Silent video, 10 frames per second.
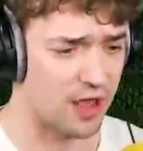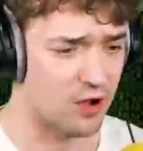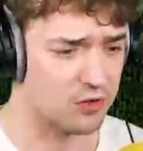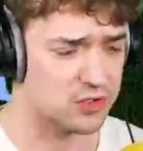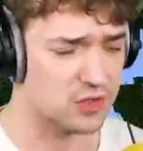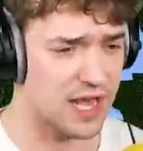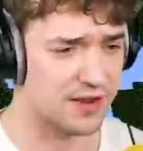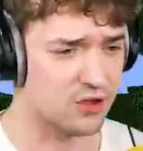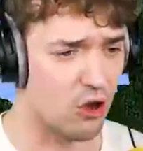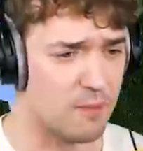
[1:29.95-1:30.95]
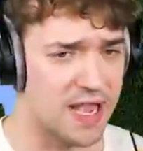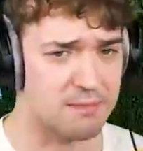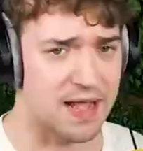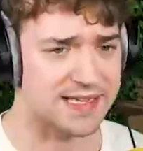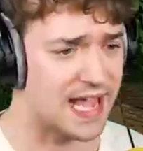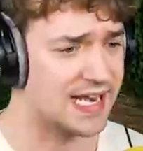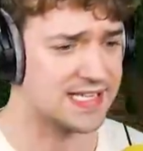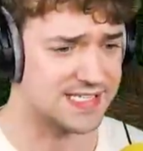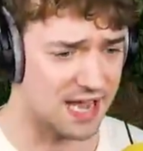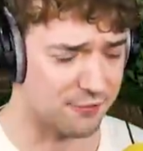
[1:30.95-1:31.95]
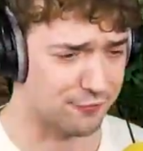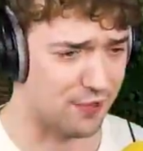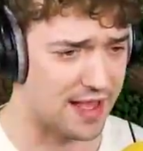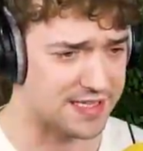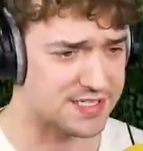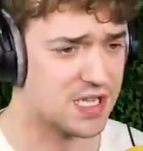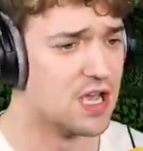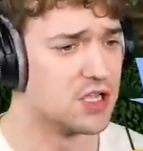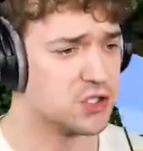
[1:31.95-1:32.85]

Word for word: I also gotta go make my daily sacrifice